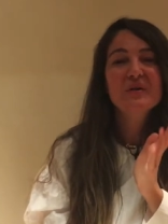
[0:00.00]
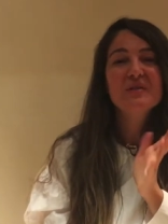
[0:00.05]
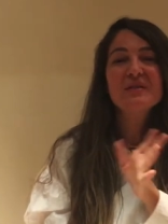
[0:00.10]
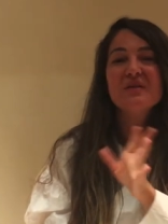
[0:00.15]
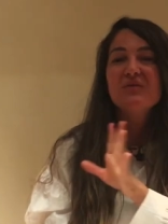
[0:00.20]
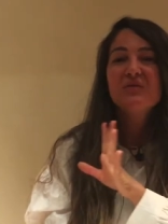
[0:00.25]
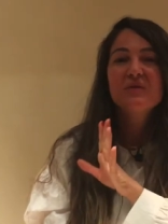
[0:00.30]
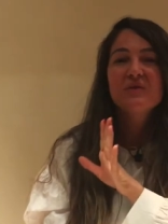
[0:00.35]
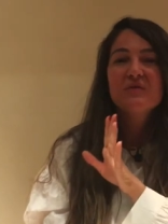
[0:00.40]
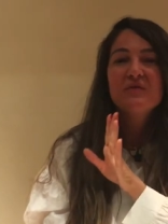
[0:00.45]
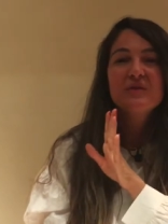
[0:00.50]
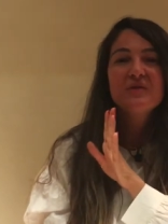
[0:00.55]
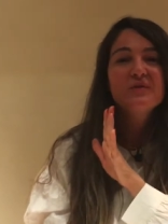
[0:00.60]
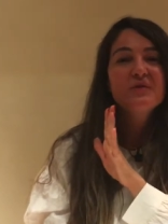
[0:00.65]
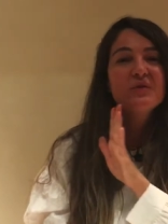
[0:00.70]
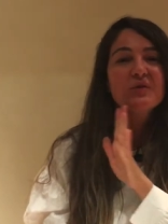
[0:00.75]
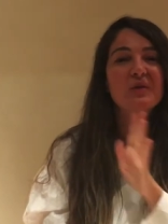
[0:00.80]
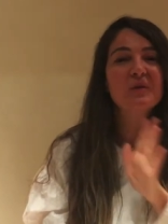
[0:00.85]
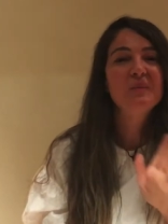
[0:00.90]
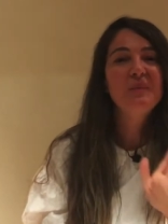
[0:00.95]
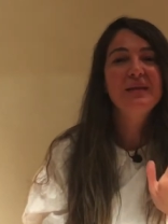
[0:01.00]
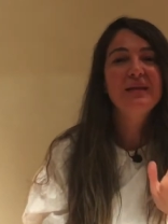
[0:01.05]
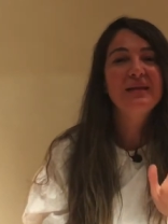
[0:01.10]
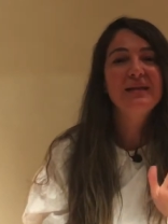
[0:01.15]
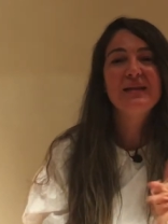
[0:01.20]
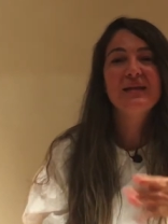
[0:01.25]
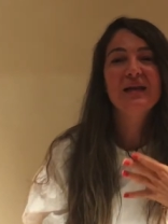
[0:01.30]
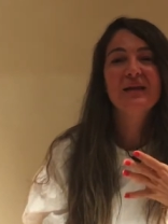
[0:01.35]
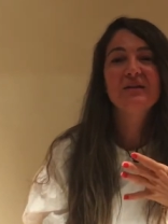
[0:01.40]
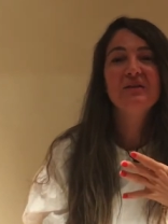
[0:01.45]
the person fulfills you
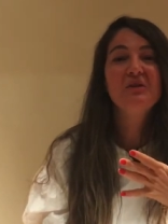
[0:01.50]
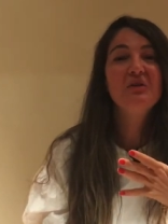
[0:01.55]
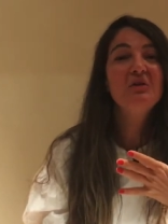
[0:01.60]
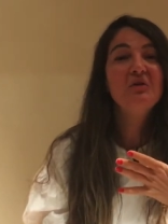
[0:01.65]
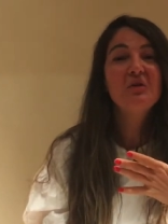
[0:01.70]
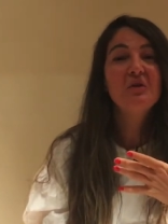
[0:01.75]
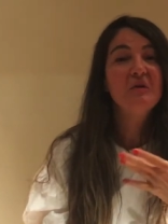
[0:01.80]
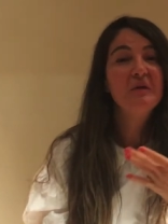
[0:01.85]
completely, and